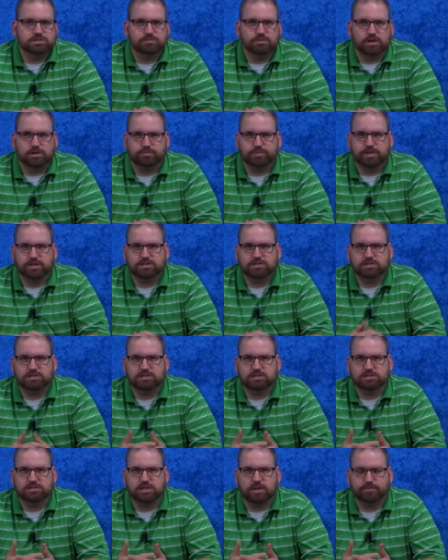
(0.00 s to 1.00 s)
to make peace
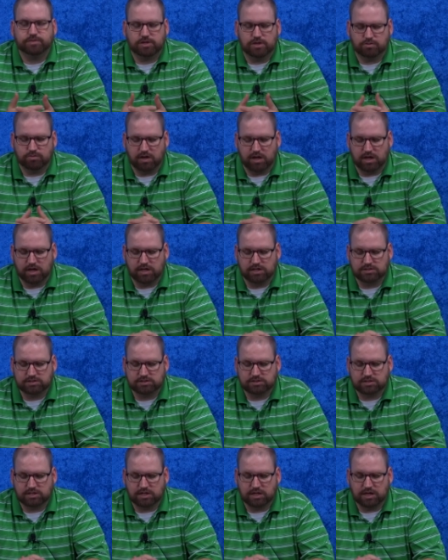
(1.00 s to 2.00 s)
and accept him
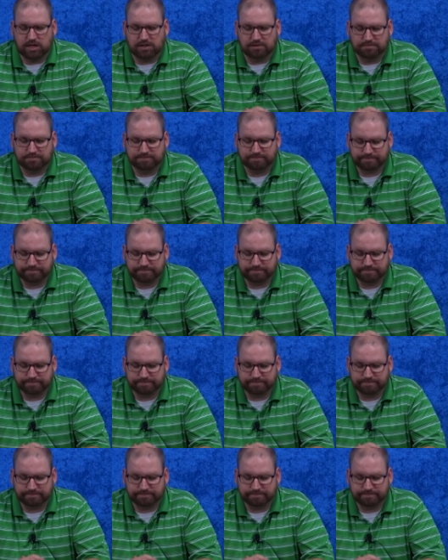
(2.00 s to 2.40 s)
as king.